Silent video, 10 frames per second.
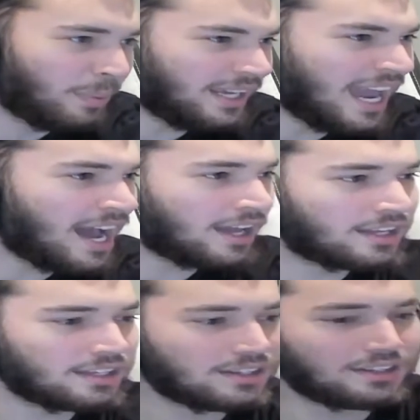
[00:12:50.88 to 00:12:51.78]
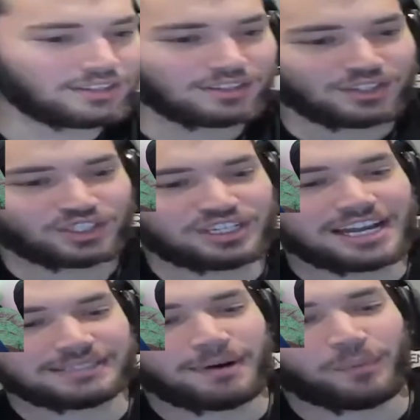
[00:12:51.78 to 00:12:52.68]
But yeah,
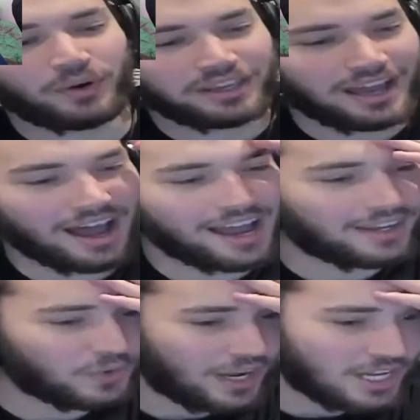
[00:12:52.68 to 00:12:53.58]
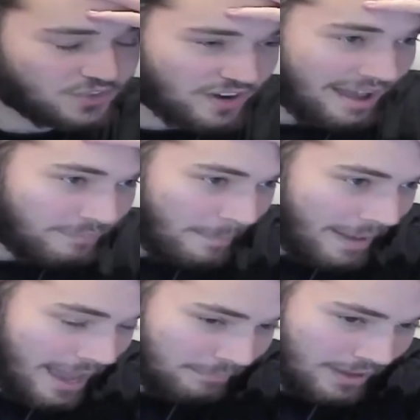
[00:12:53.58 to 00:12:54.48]
shout out to my boy Kai Rage for having my
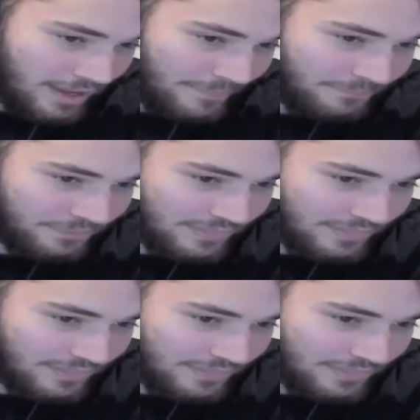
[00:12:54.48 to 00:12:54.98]
back, man.